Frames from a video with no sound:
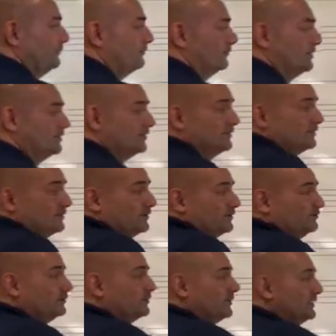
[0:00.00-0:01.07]
For instance,
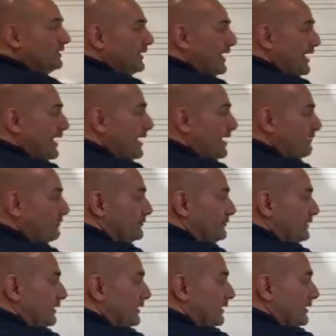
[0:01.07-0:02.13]
you couldn't have
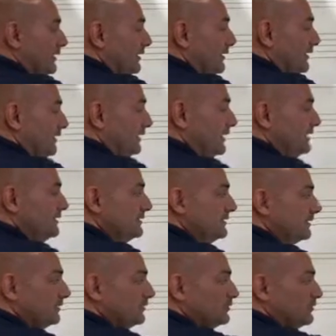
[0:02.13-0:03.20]
a key
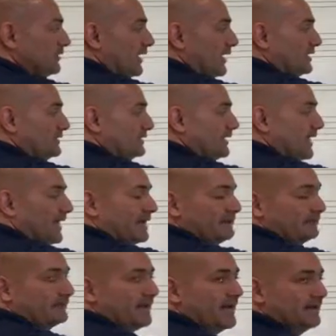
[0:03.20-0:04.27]
signature that has an A
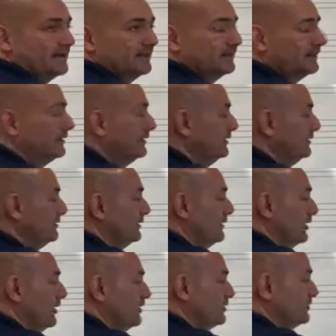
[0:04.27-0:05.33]
flat in it that
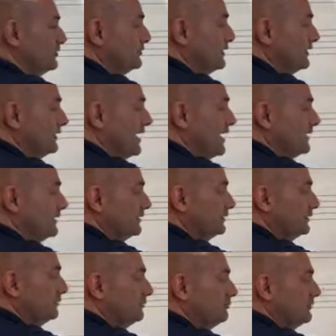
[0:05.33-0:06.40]
also did not
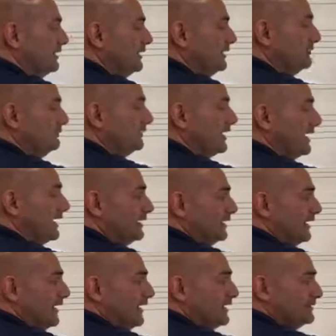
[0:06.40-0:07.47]
include B flat
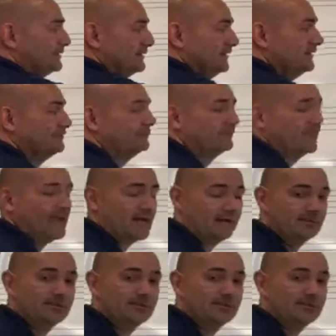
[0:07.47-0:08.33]
and E flat.